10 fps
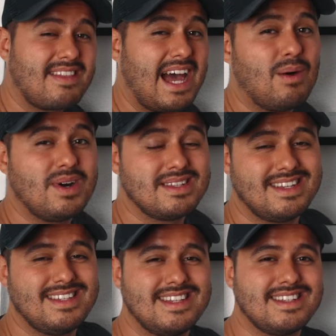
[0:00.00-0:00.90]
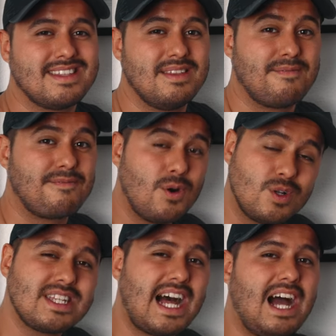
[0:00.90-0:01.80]
that one since it's the
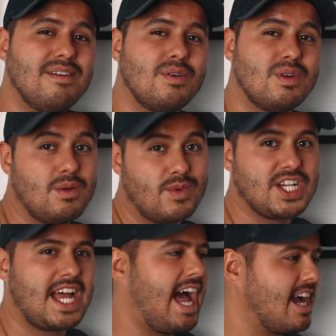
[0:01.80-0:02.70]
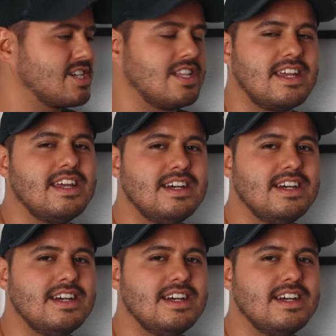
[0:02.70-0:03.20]
first iPhone in which I actually